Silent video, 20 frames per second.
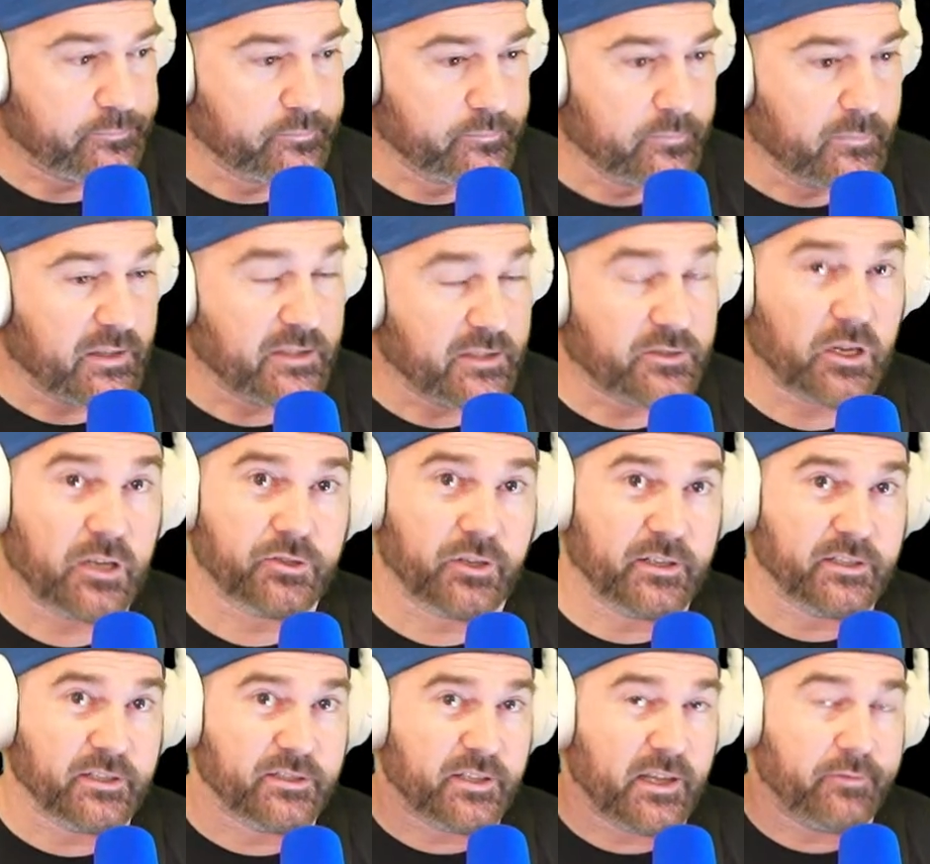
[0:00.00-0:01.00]
It's also going
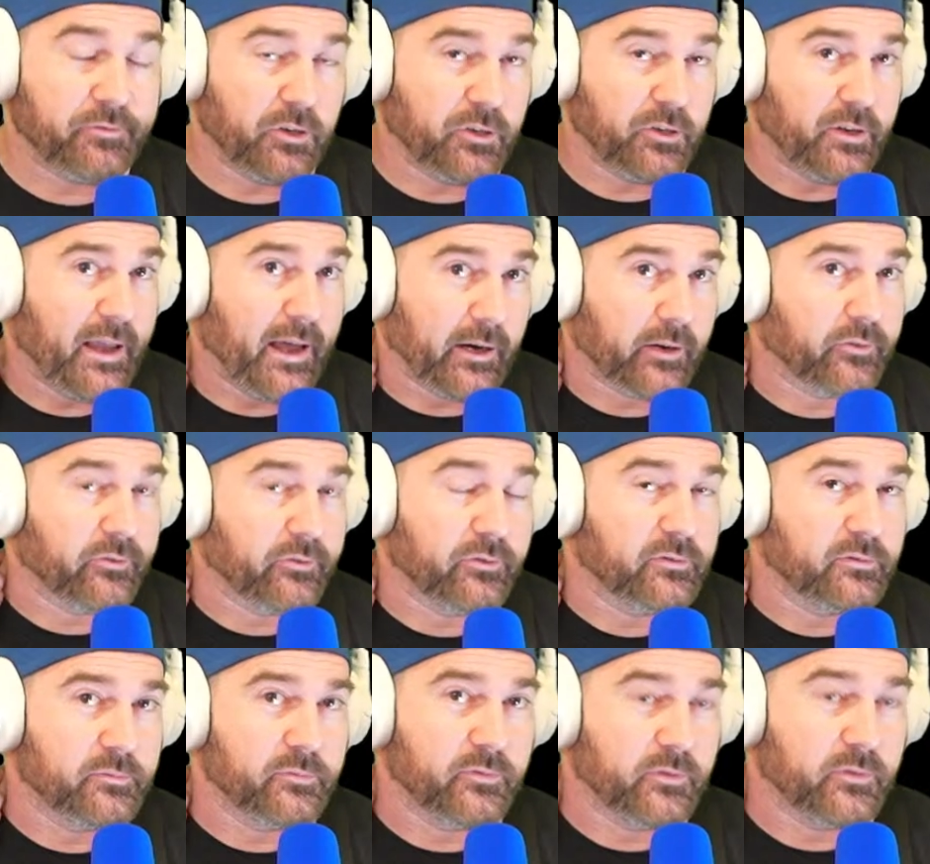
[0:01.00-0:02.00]
to save your neck.
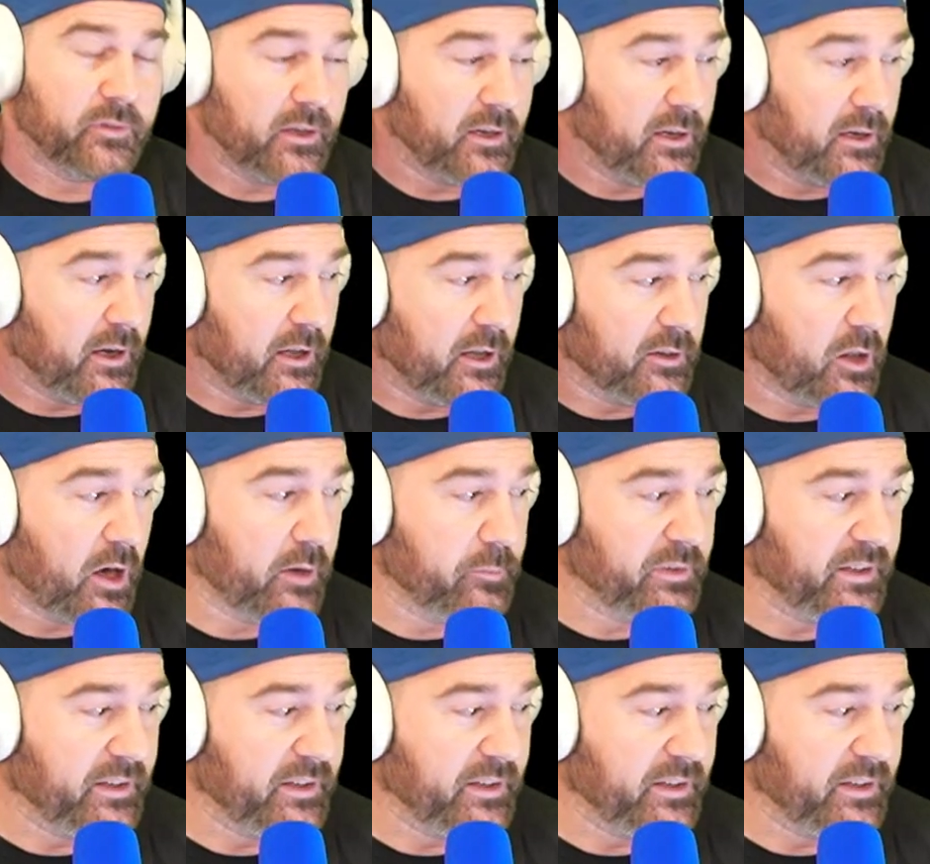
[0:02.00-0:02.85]
A lot of beginning